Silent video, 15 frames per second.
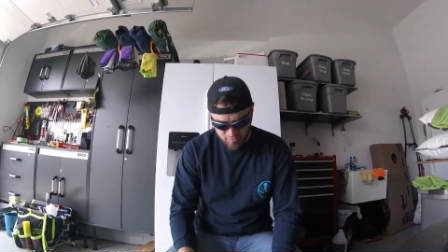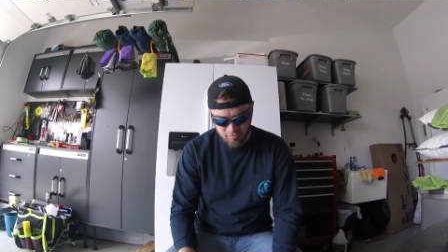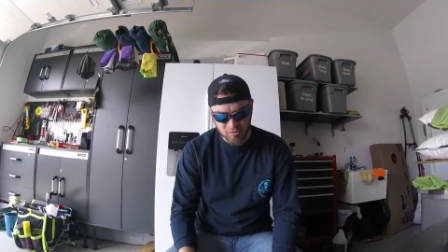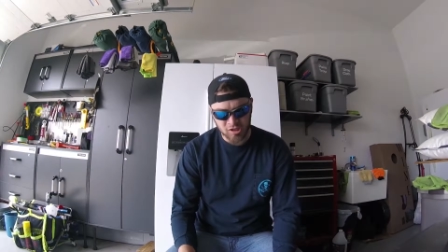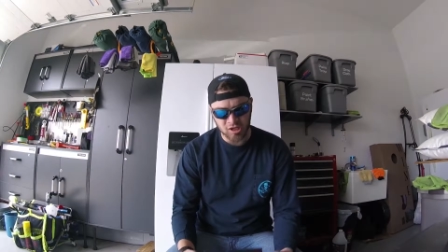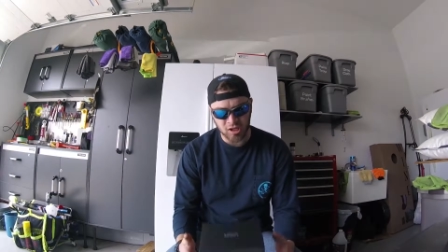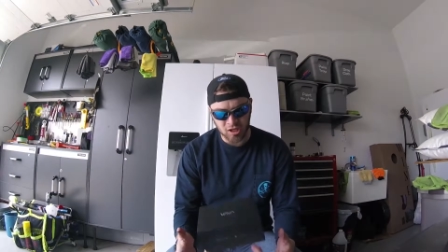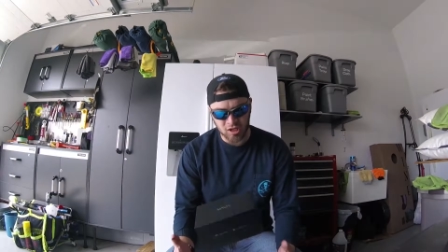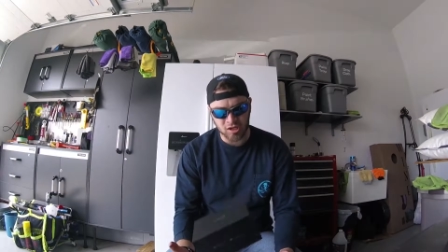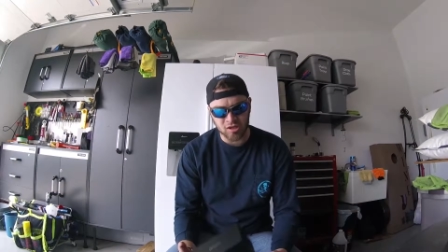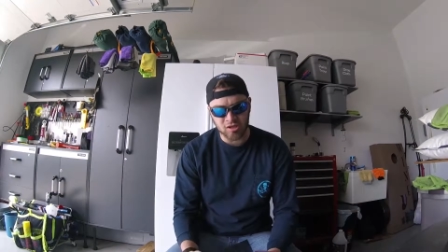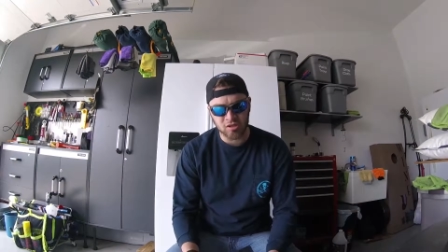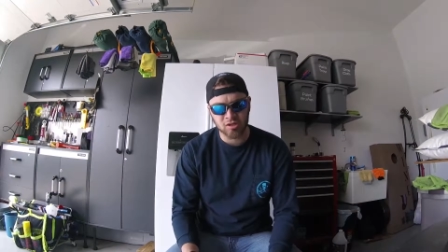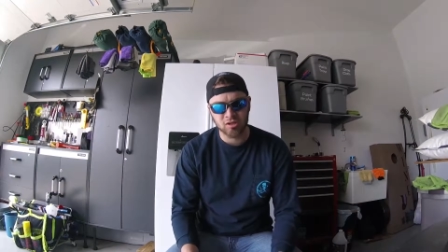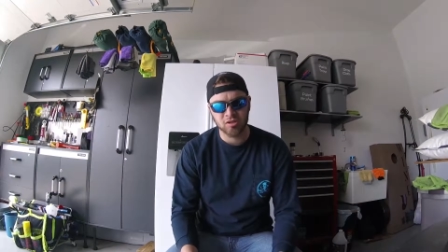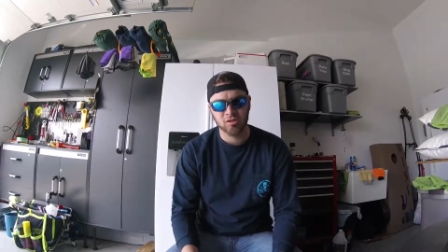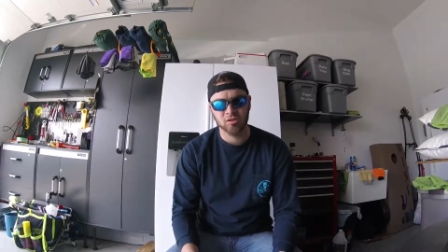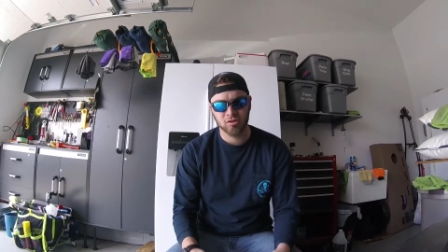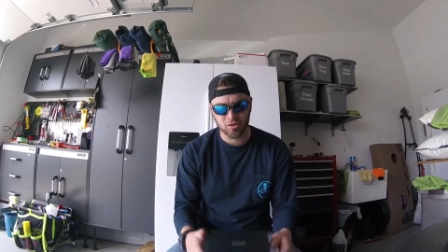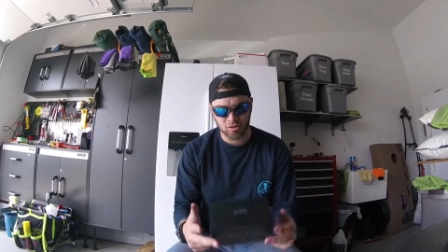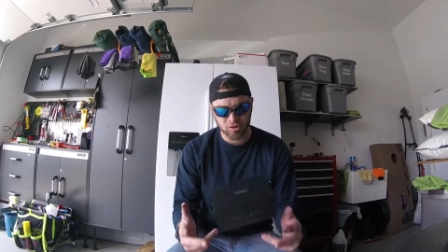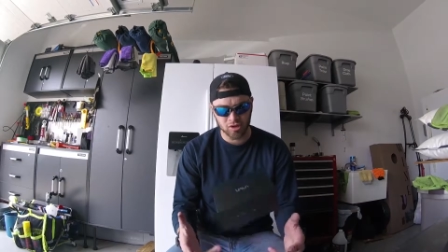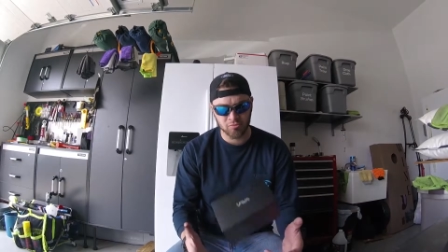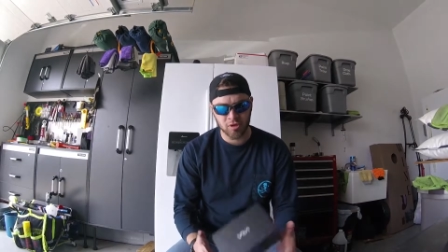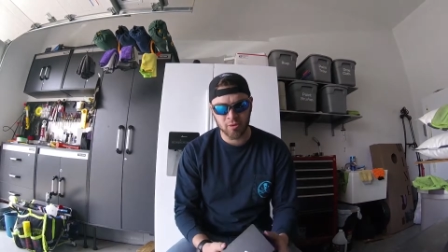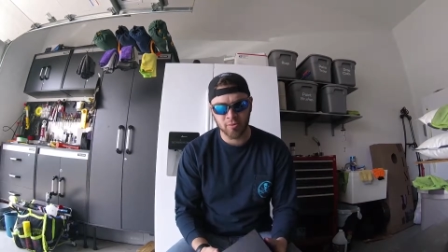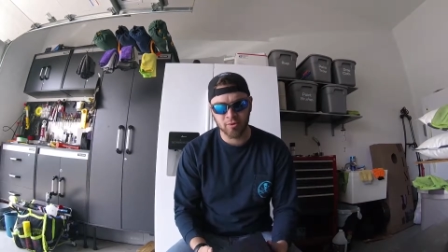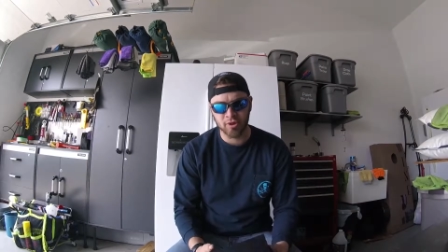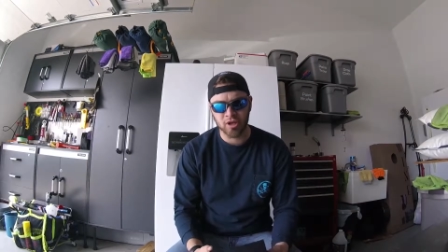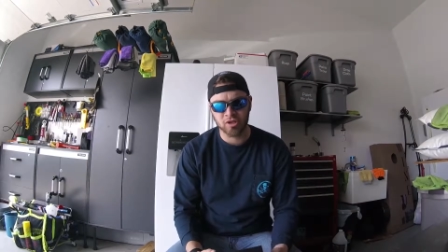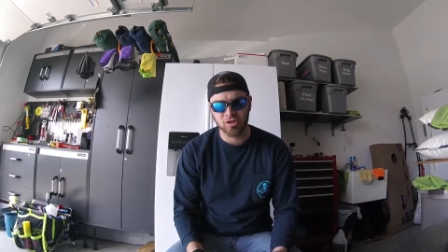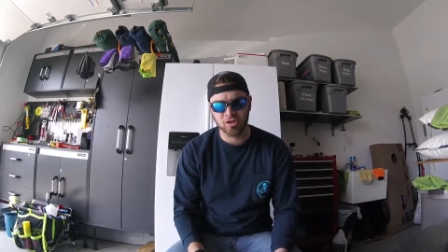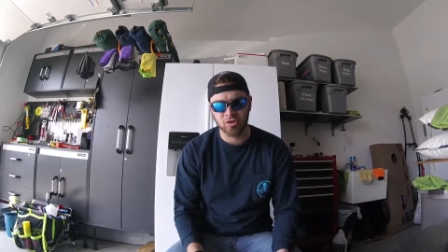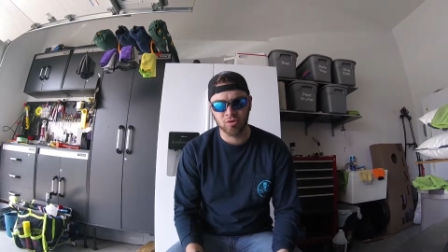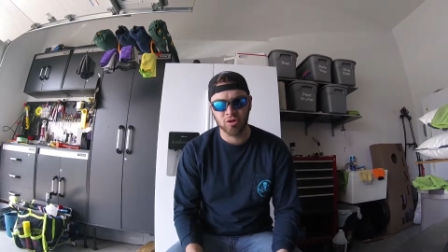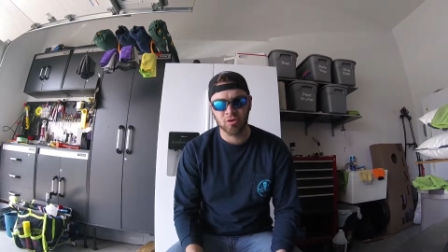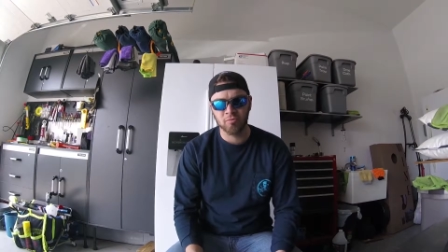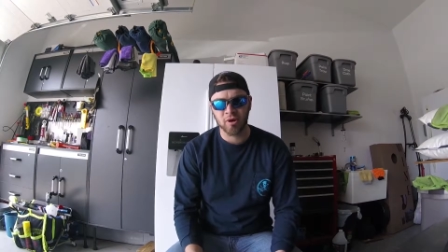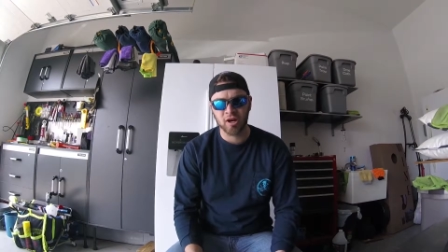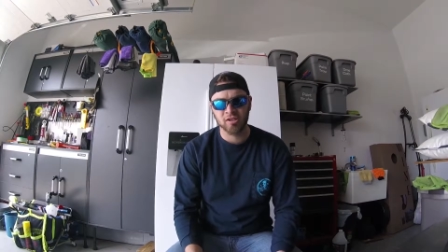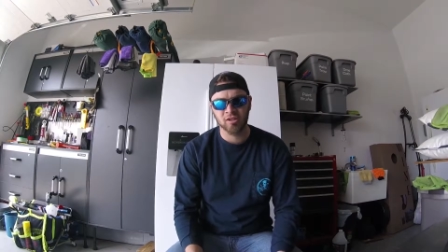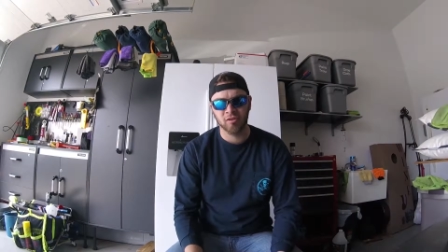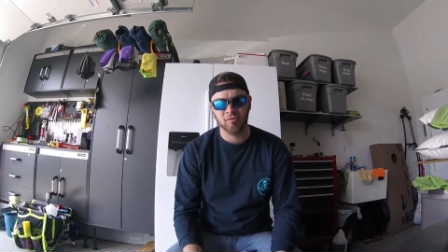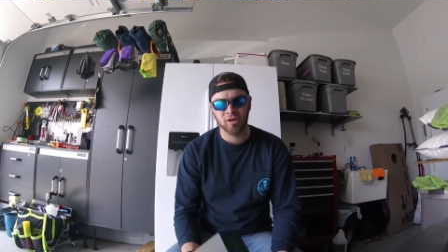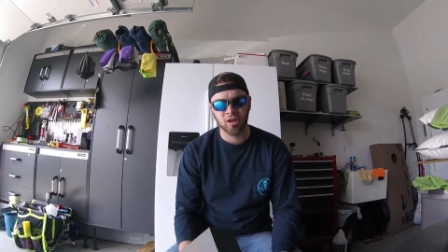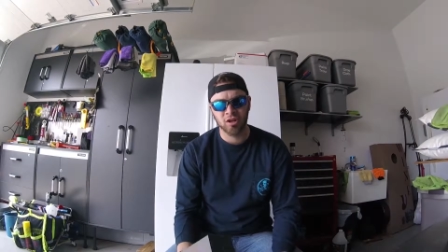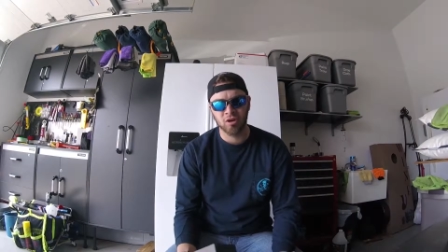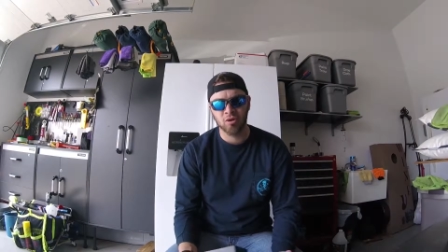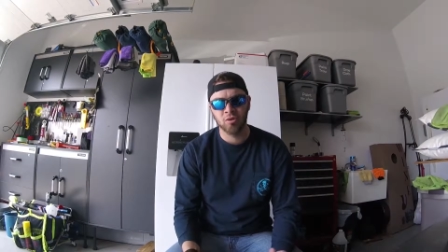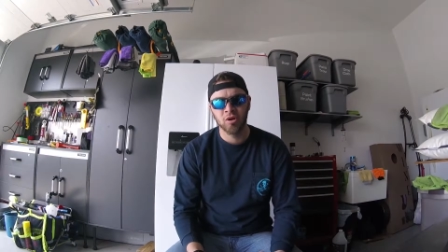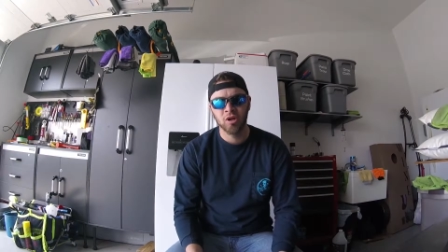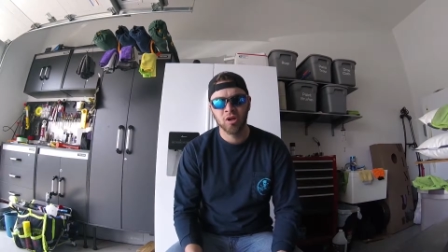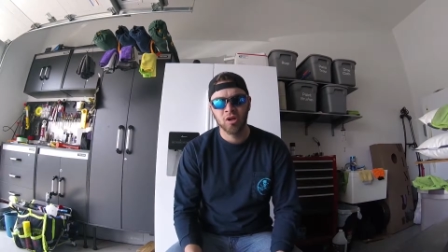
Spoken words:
seeing as some people, they just do an unboxing video,